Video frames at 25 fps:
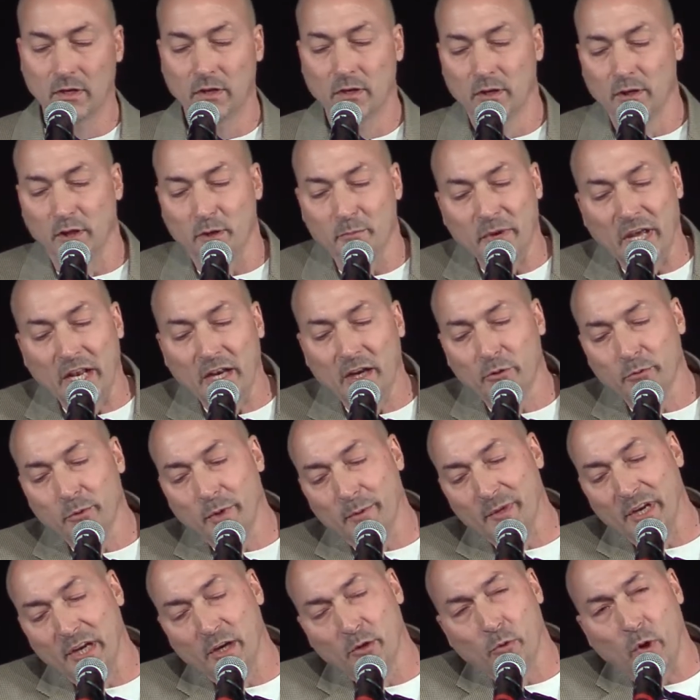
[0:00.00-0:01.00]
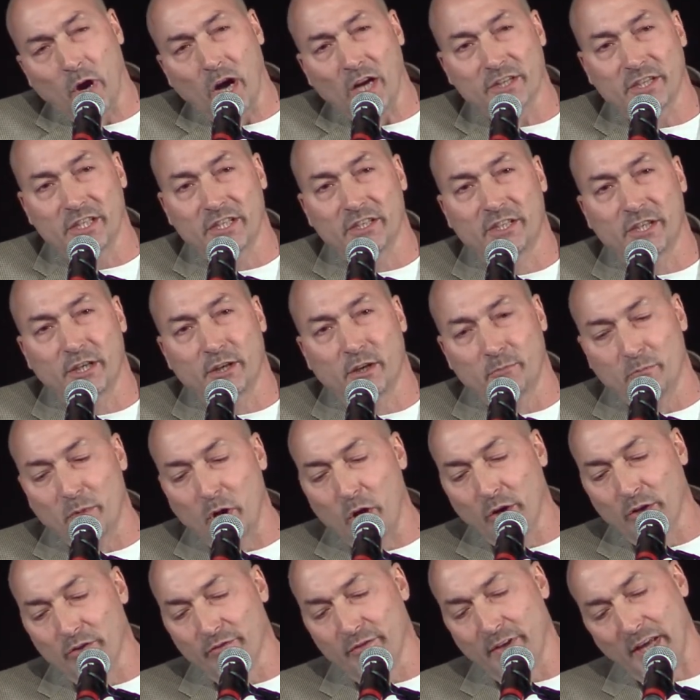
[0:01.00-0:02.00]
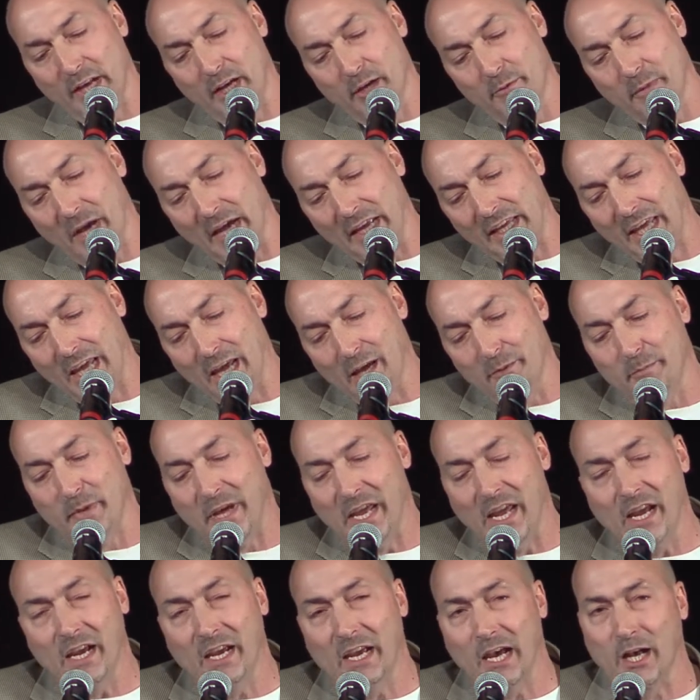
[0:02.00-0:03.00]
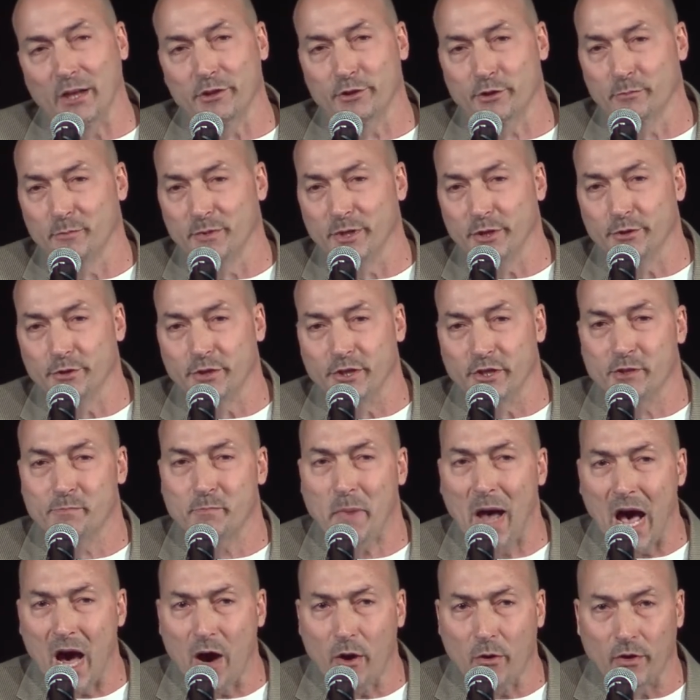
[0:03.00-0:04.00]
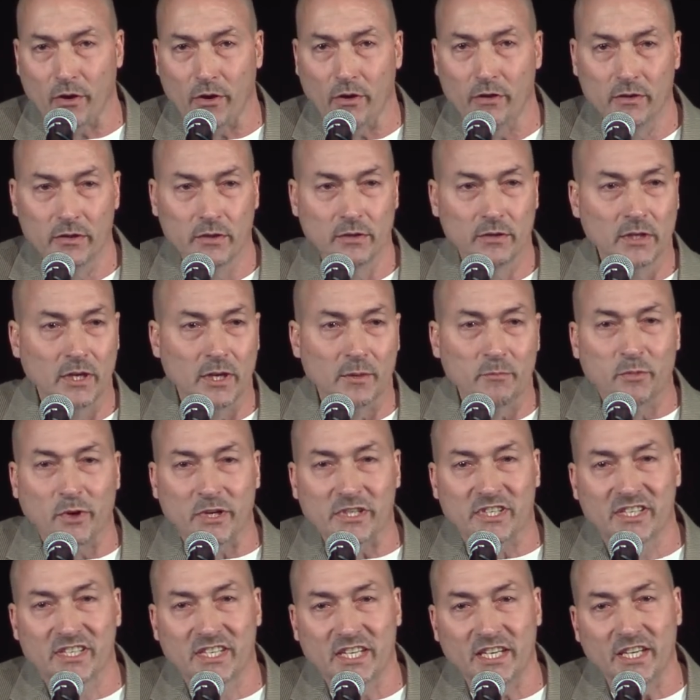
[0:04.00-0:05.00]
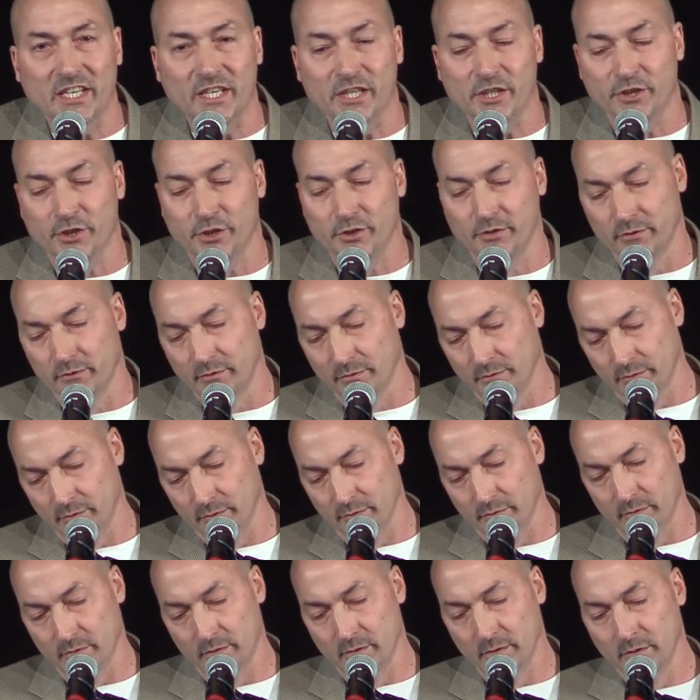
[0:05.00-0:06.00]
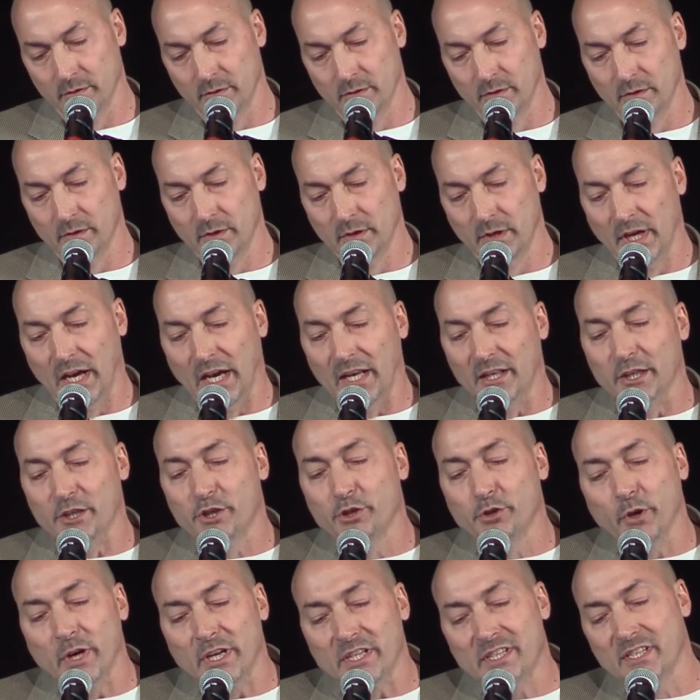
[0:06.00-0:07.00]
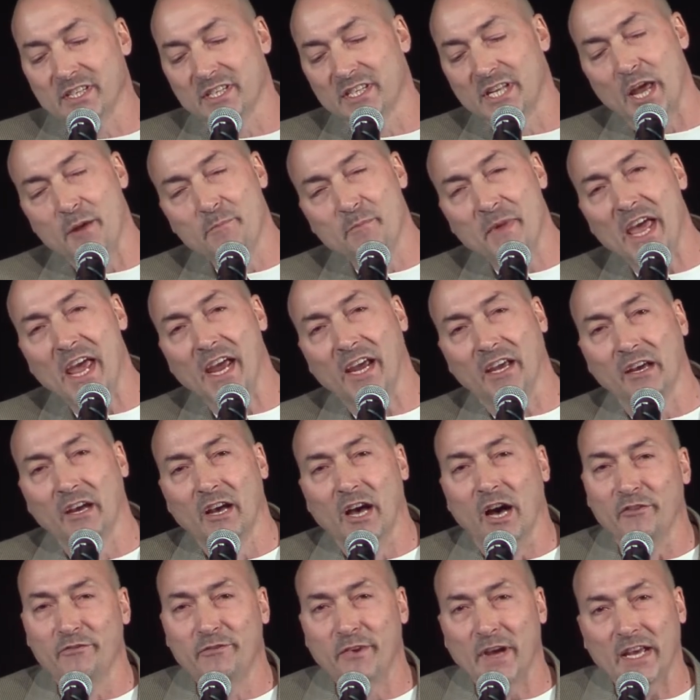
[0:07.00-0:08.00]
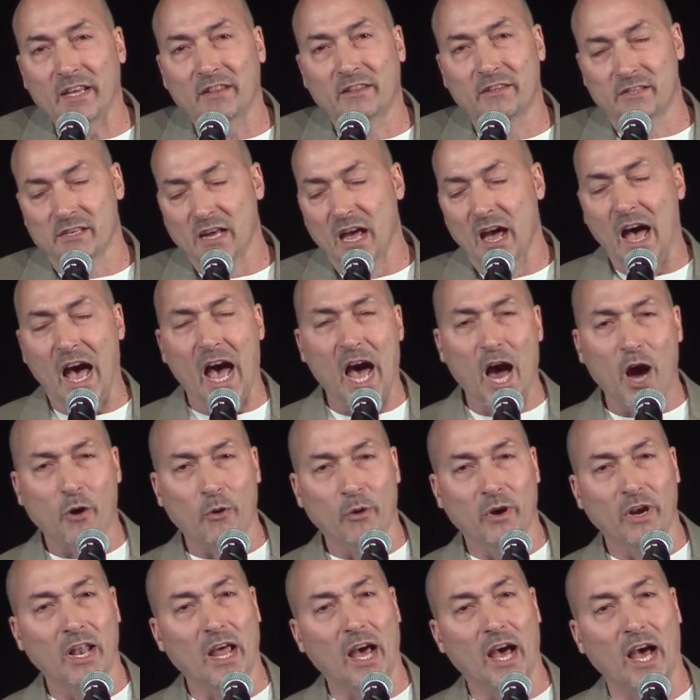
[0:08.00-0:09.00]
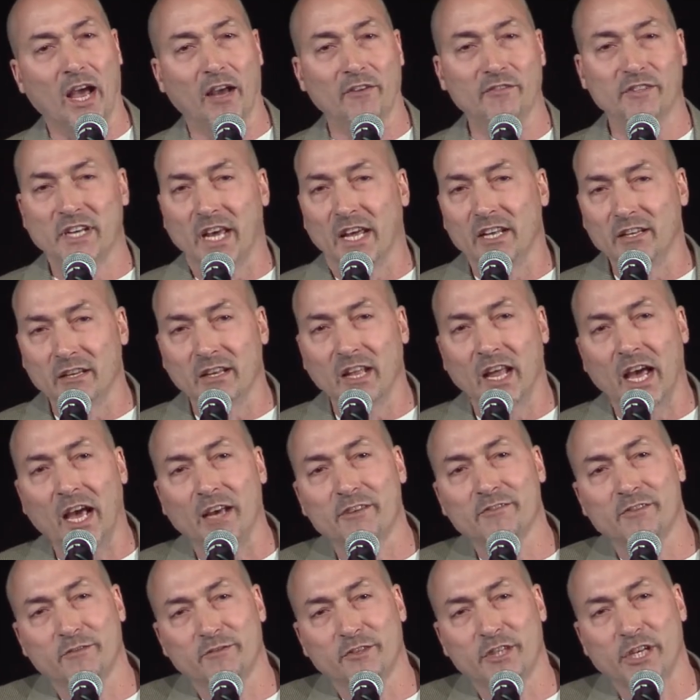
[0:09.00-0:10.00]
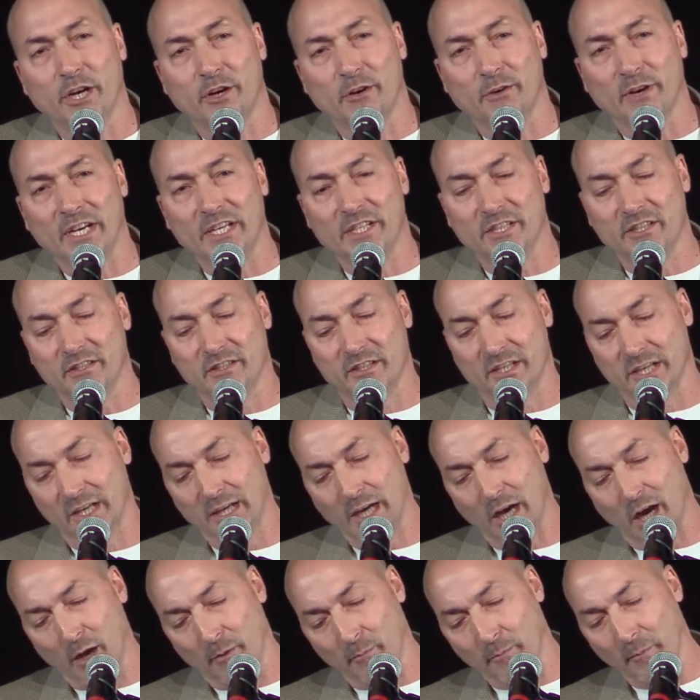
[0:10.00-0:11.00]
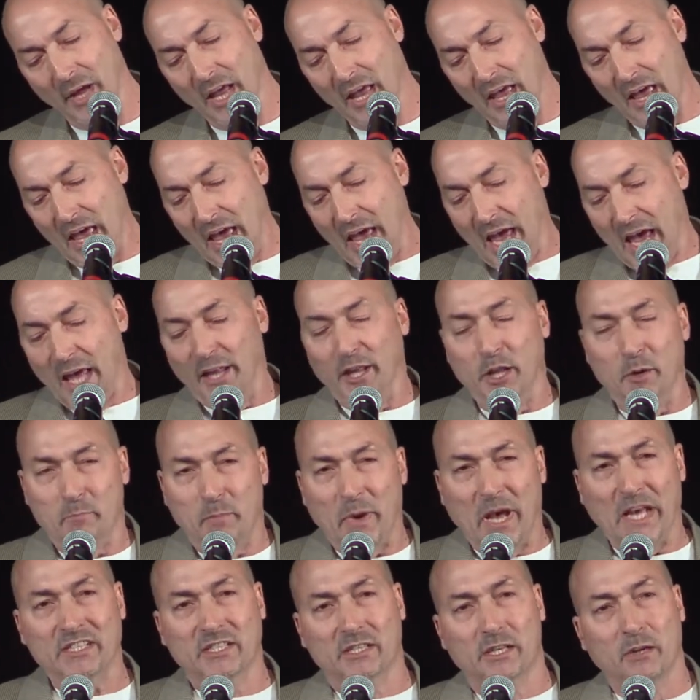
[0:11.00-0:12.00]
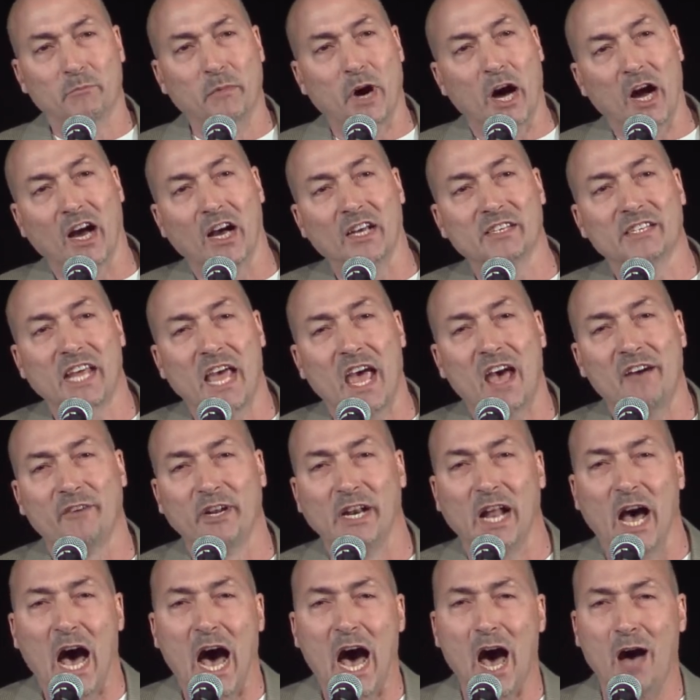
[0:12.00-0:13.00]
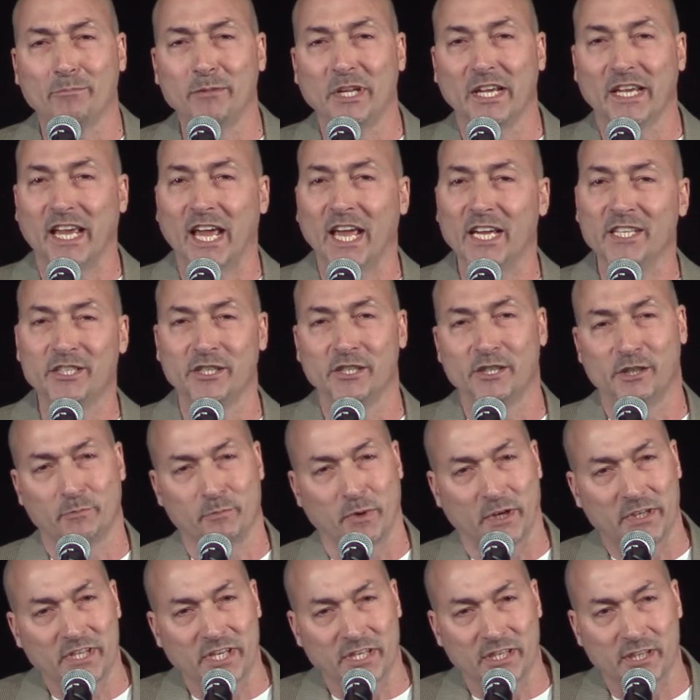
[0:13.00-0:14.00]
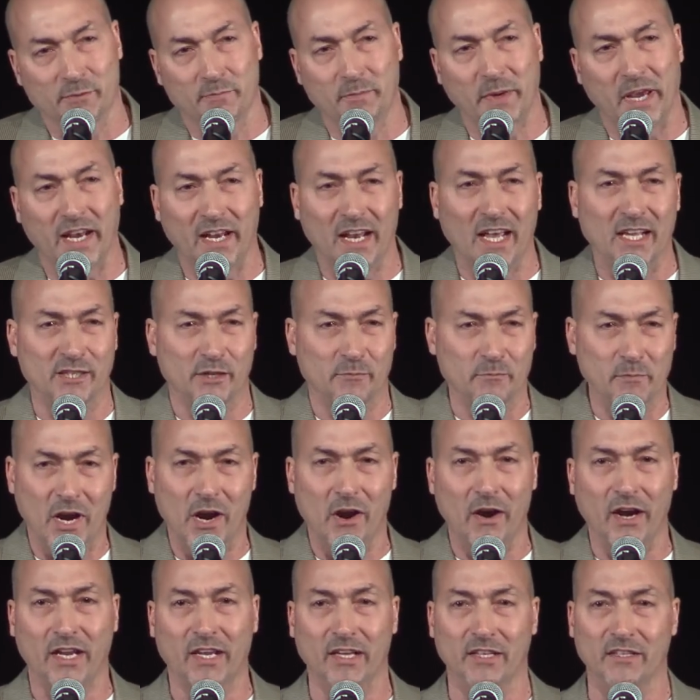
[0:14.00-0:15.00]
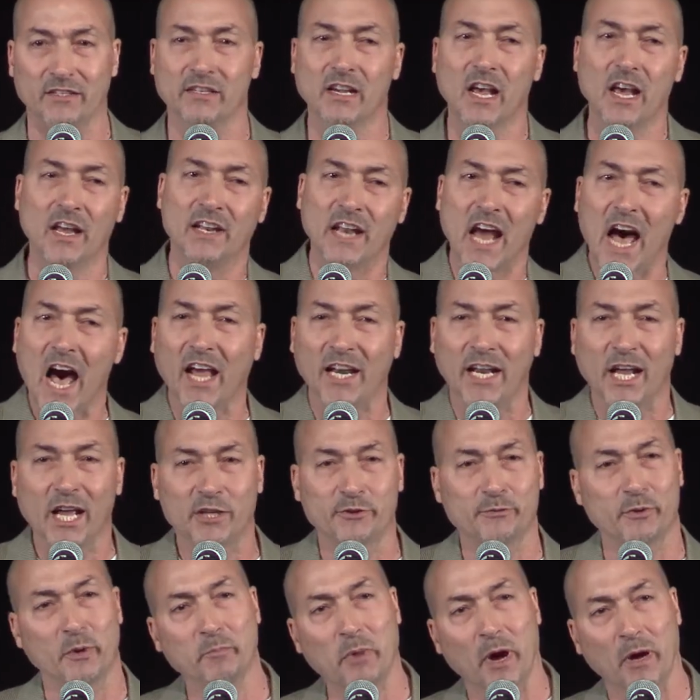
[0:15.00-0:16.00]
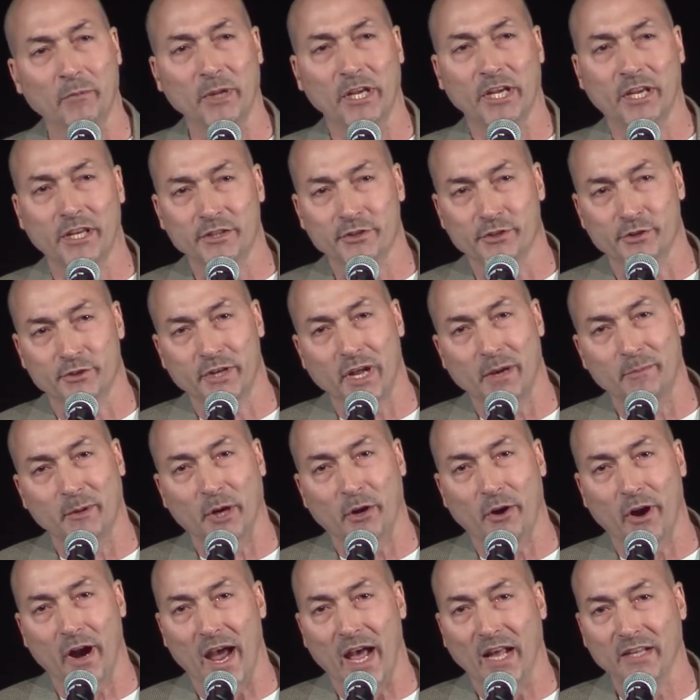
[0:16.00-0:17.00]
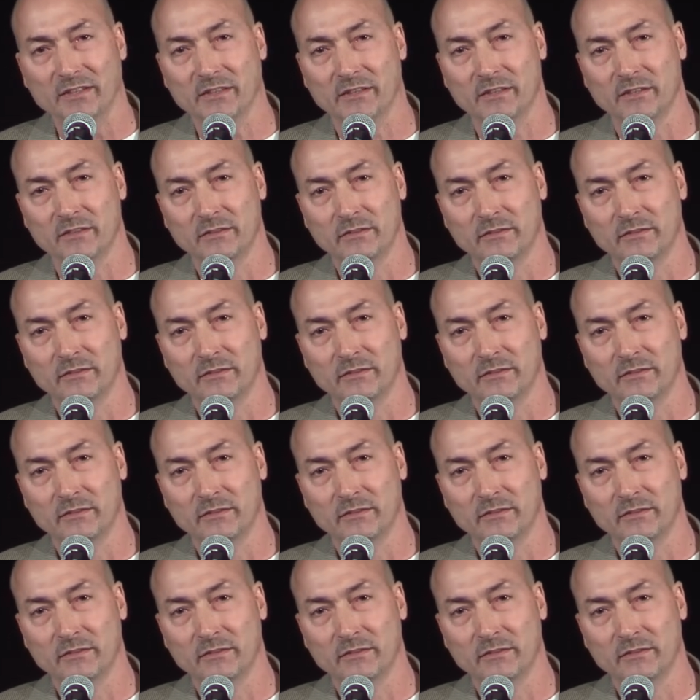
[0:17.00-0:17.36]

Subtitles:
The men and women in Washington are motivated by campaign contributions, power, and prestige. And the choices they make affect our lives and the lives of generations to come. And the best among us have an obligation to participate as Americans, not as Republicans or Democrats.